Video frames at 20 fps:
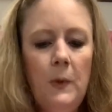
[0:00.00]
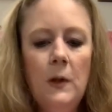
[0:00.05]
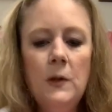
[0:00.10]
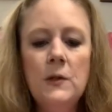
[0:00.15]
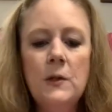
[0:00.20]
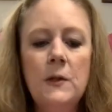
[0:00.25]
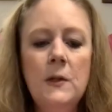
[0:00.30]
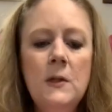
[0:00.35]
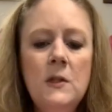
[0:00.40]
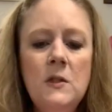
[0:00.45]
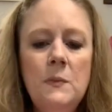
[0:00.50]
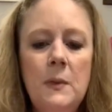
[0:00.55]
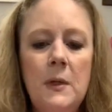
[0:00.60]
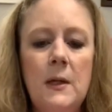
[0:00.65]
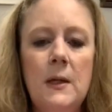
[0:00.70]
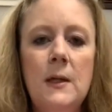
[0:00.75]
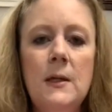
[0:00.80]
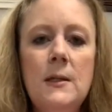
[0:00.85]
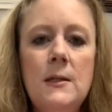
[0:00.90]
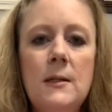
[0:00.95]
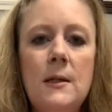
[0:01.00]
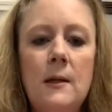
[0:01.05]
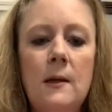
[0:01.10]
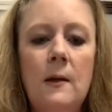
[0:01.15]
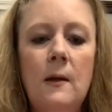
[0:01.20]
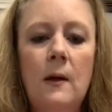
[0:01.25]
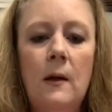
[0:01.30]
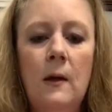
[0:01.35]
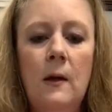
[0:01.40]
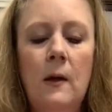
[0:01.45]
to this piece.
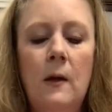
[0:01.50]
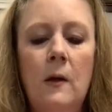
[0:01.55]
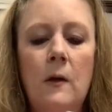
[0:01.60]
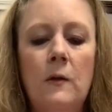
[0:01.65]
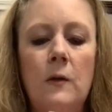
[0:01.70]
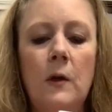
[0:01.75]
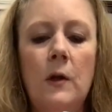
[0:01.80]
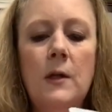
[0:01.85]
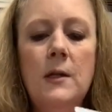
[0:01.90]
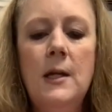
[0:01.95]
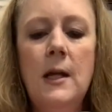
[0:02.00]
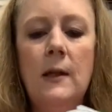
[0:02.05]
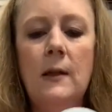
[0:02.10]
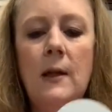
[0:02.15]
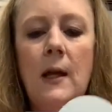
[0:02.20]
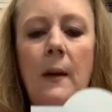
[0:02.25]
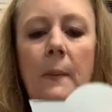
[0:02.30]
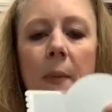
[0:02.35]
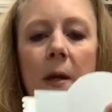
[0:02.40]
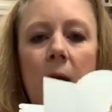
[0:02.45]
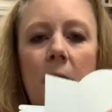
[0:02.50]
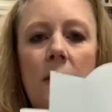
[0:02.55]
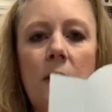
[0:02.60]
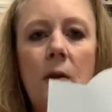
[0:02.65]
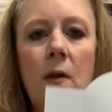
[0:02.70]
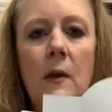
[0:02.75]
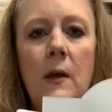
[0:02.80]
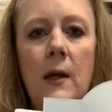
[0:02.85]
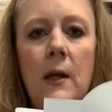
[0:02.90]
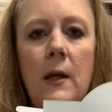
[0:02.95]
So you're gonna take that piece
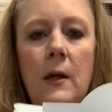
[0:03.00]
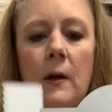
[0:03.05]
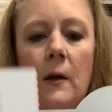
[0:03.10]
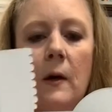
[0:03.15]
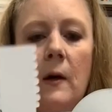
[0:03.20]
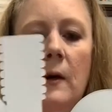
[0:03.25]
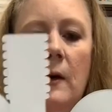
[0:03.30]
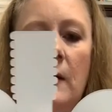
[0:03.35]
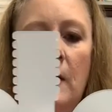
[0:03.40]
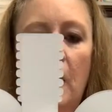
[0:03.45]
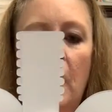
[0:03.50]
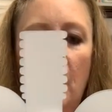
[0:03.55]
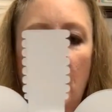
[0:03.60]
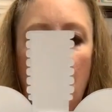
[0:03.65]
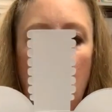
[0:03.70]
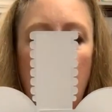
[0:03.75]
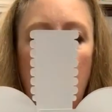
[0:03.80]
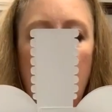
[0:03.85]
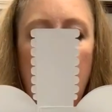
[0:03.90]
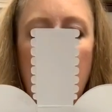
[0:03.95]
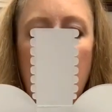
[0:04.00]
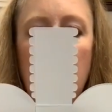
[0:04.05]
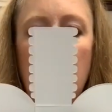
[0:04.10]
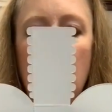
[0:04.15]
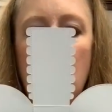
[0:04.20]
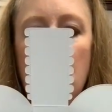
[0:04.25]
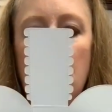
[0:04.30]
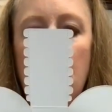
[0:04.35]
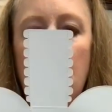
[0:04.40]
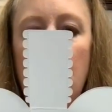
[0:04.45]
here and glue
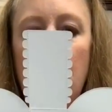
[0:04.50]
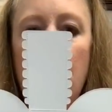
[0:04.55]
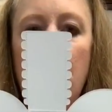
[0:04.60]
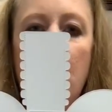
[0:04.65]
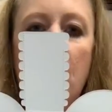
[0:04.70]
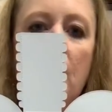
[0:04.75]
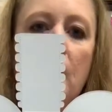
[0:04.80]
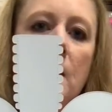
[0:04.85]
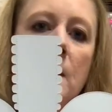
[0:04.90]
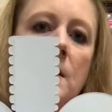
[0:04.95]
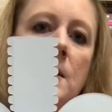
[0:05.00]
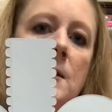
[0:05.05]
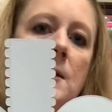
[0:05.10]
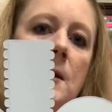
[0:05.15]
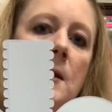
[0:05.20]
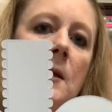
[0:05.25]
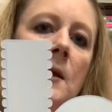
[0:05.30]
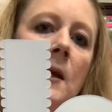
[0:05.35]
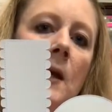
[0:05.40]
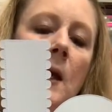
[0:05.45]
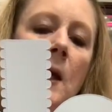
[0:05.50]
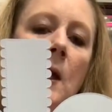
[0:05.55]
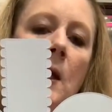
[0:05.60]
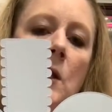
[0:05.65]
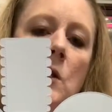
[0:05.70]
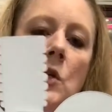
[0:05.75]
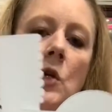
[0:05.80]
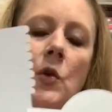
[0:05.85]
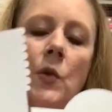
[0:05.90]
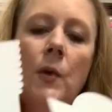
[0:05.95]
it like this
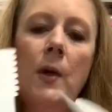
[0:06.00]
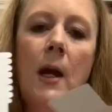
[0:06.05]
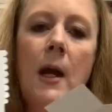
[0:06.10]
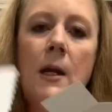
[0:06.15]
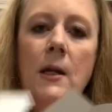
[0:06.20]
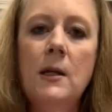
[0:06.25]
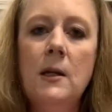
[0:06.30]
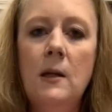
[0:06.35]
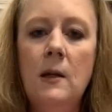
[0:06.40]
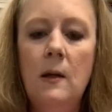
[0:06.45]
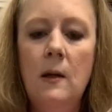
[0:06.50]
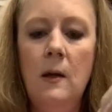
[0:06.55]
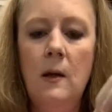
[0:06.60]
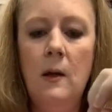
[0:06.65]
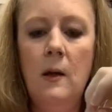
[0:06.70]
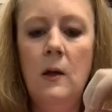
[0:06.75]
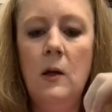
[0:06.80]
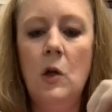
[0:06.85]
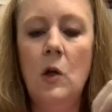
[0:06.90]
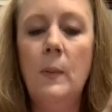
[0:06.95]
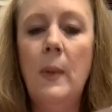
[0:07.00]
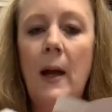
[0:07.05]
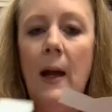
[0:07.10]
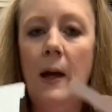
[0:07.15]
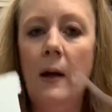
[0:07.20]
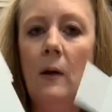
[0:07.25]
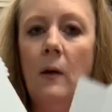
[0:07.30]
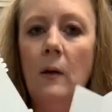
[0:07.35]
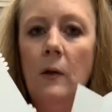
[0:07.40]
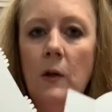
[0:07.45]
to create your bag,
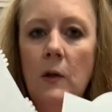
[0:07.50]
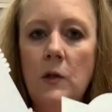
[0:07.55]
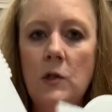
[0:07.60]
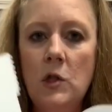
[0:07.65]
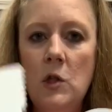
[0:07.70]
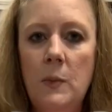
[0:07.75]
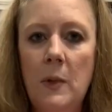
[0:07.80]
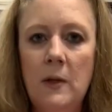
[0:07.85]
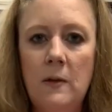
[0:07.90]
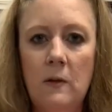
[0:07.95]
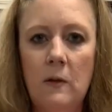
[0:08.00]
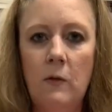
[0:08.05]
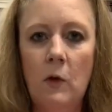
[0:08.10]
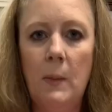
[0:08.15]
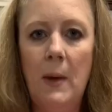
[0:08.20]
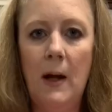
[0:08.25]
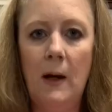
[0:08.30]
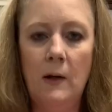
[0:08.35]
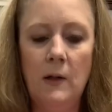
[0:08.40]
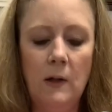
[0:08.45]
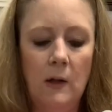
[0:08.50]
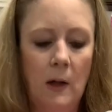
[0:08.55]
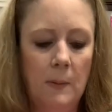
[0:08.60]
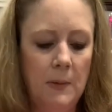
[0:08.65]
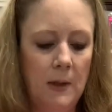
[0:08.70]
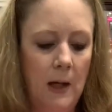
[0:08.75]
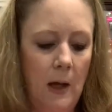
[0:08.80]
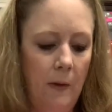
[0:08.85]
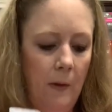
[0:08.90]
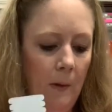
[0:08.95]
the 2 pieces of your bag to come
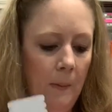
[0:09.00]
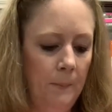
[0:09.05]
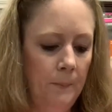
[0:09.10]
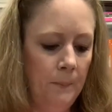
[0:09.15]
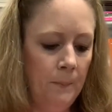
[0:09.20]
together.